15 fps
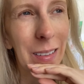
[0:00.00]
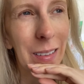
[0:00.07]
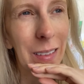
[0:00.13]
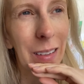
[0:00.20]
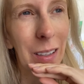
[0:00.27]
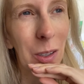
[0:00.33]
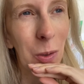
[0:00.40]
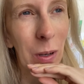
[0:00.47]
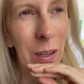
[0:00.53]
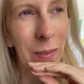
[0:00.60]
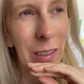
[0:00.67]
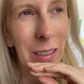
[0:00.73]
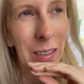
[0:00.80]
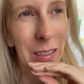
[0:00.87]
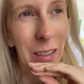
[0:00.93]
The
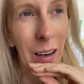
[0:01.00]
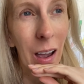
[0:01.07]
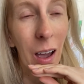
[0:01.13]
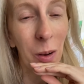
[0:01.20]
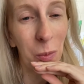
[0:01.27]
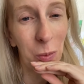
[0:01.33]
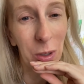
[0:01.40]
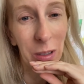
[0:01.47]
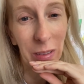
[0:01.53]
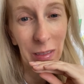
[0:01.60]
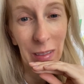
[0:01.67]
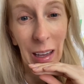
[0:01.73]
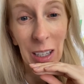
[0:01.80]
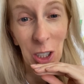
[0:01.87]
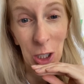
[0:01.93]
craving is not worth
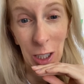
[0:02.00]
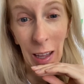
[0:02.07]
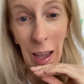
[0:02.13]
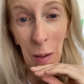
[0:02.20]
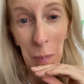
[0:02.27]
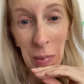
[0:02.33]
that schlep.